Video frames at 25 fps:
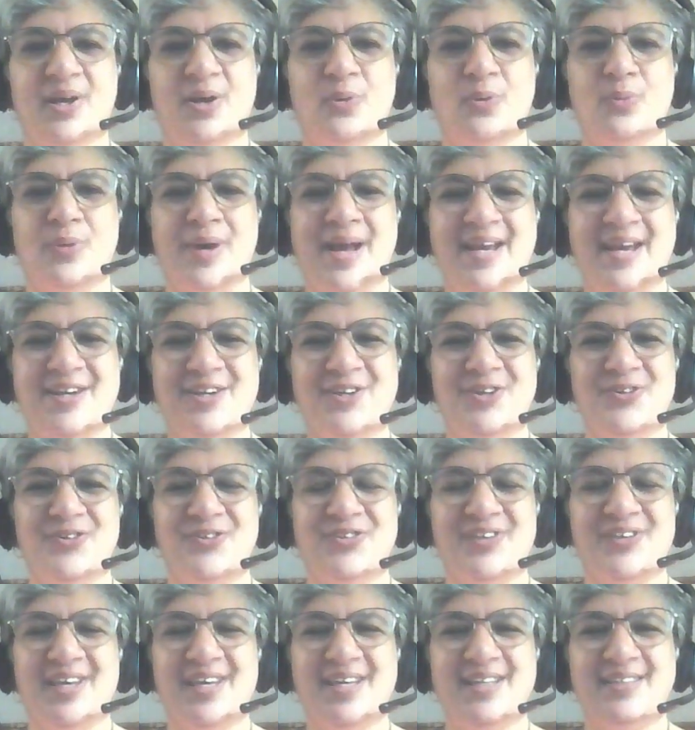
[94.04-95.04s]
Why do you
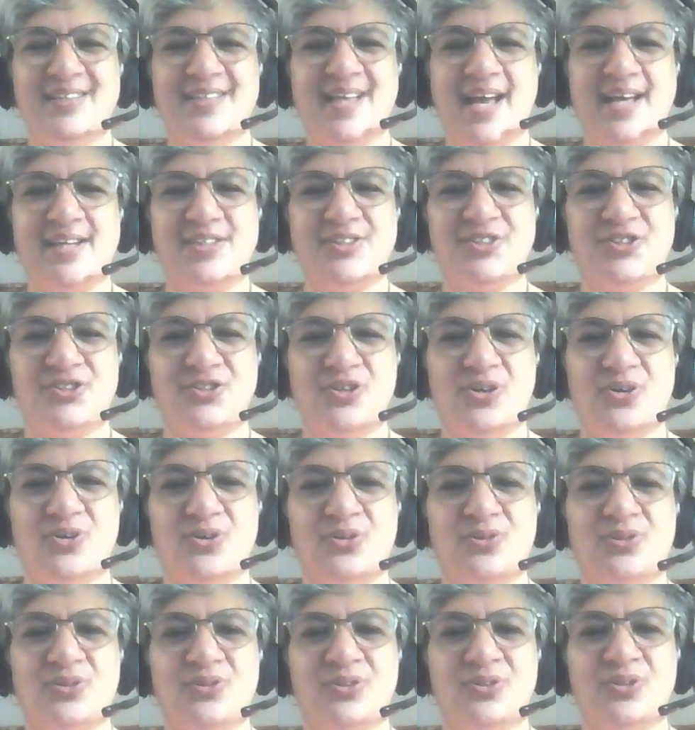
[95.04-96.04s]
think that's
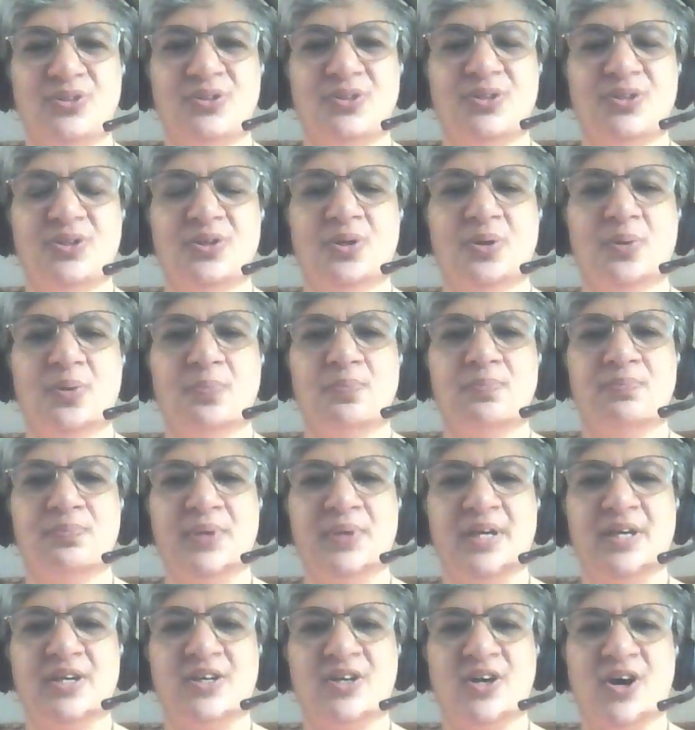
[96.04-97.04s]
so?
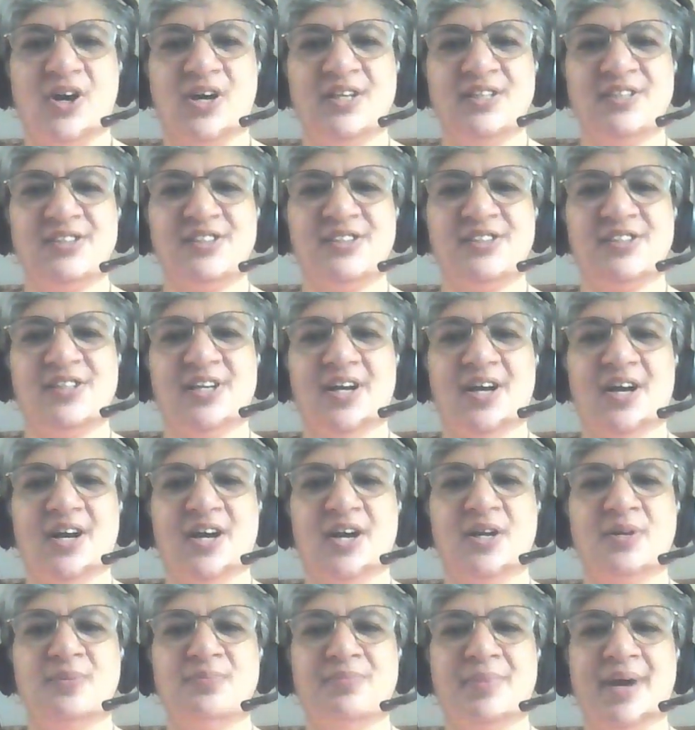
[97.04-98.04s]
Because
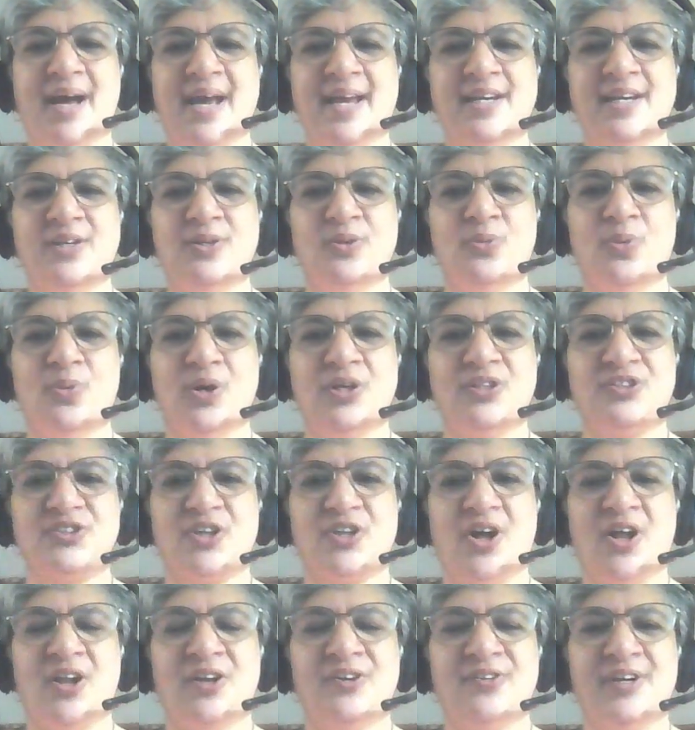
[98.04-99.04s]
her mind was
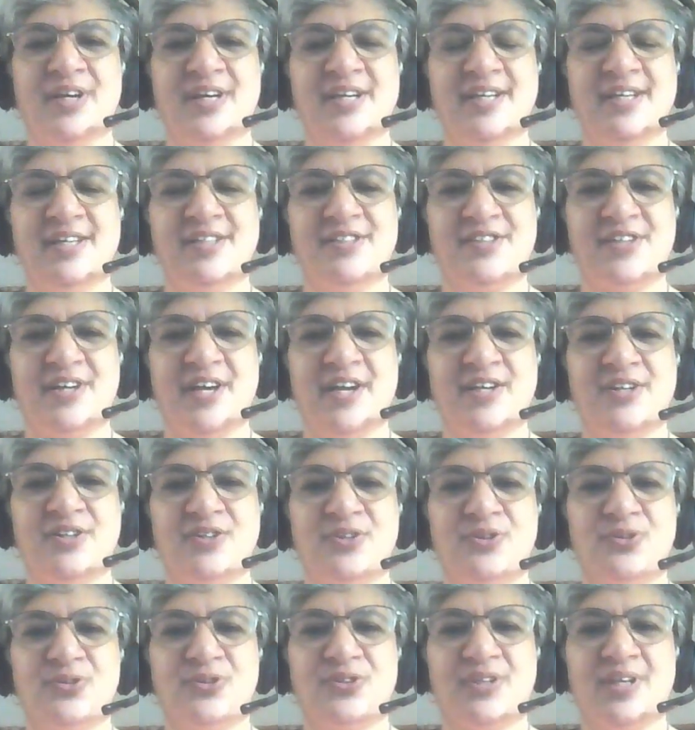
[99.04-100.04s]
already trained
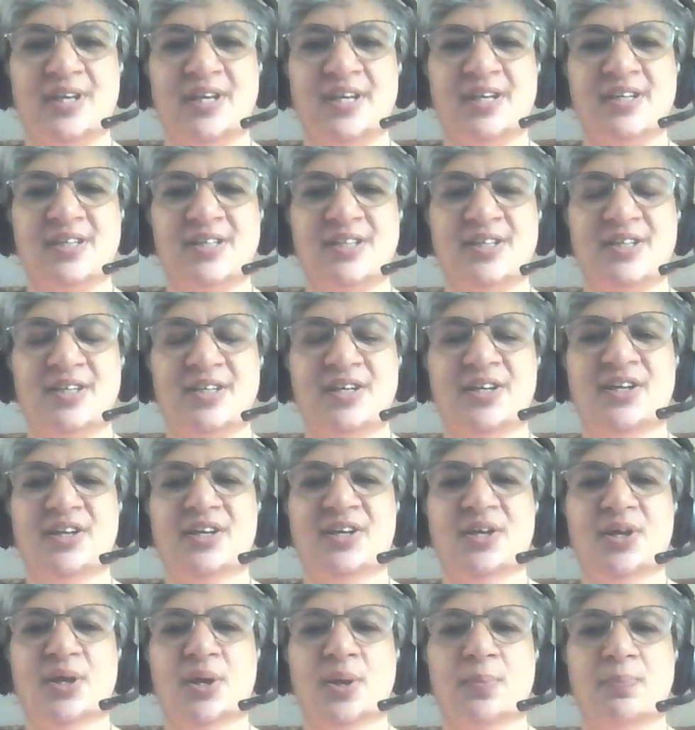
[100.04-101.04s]
to think,
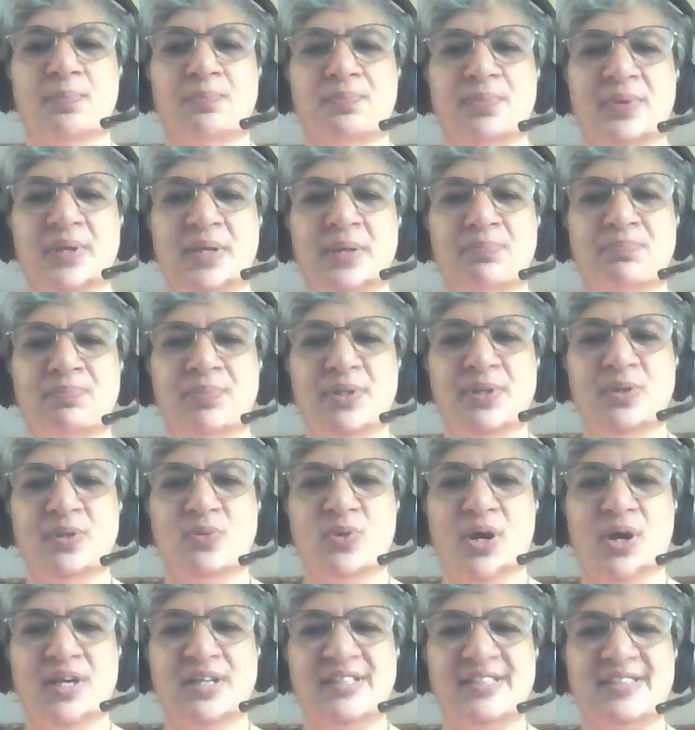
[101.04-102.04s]
people
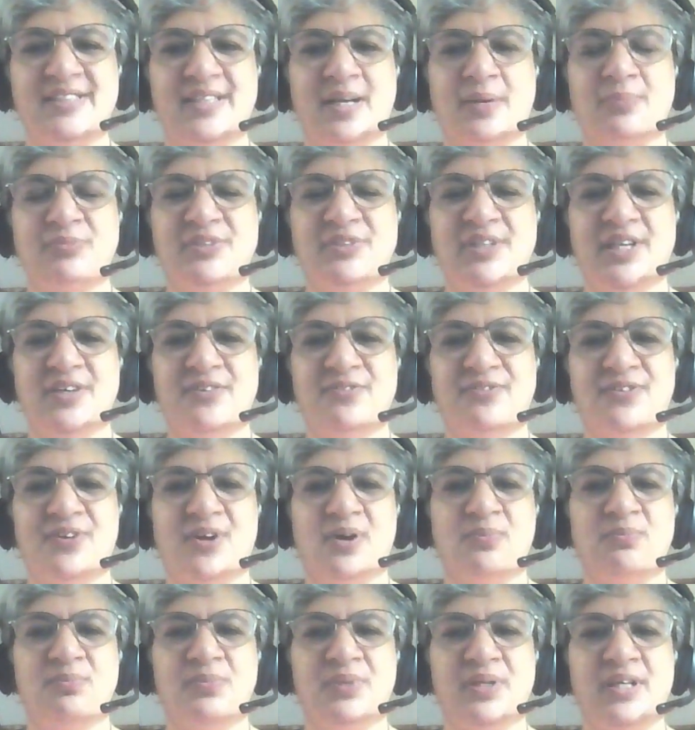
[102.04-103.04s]
want something
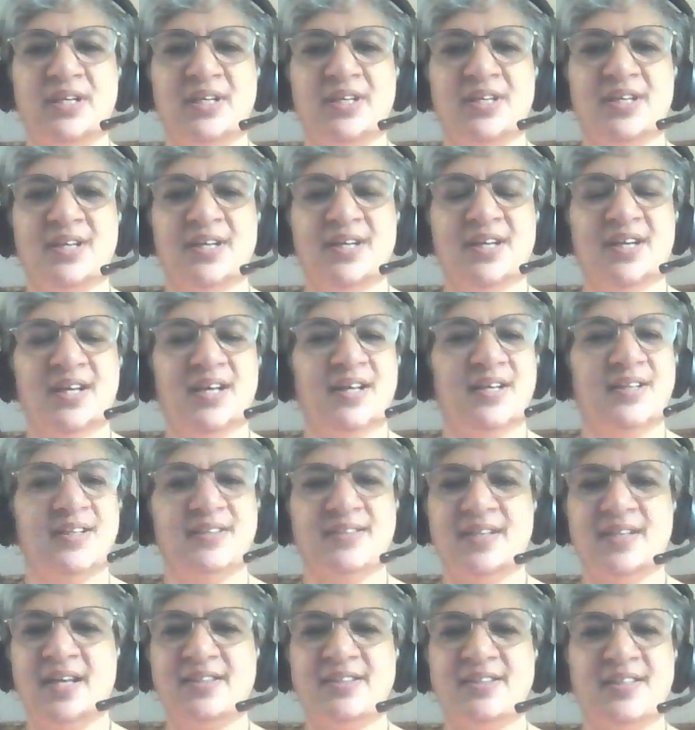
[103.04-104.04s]
from me.
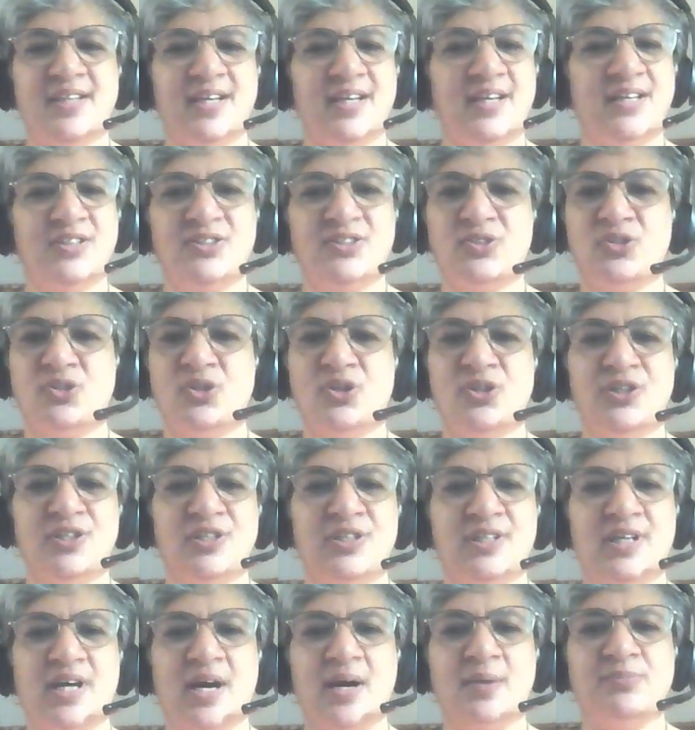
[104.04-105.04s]
Nothing good
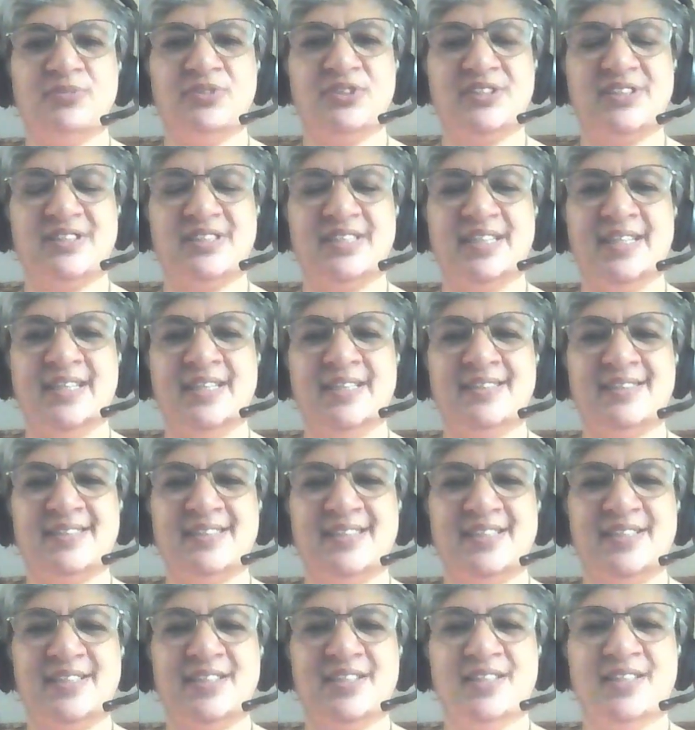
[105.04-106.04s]
comes
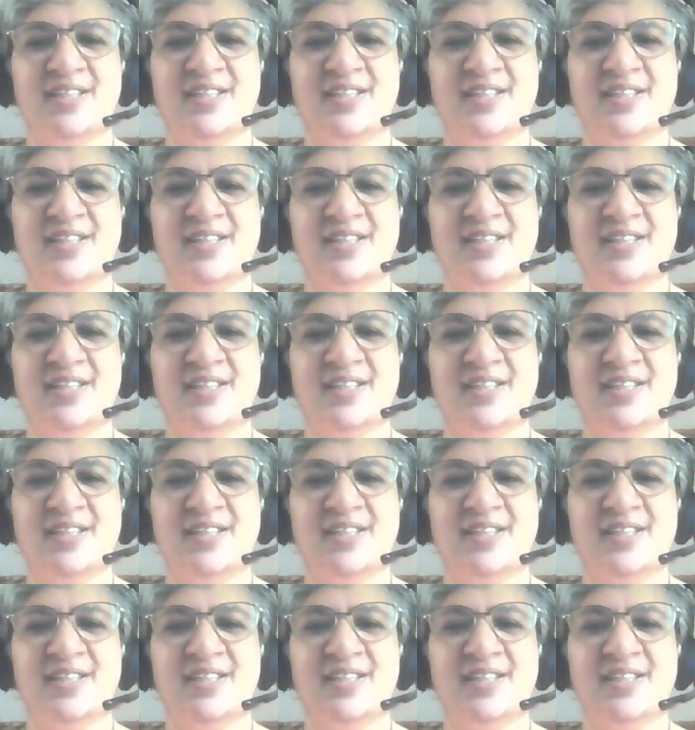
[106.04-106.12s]
easy.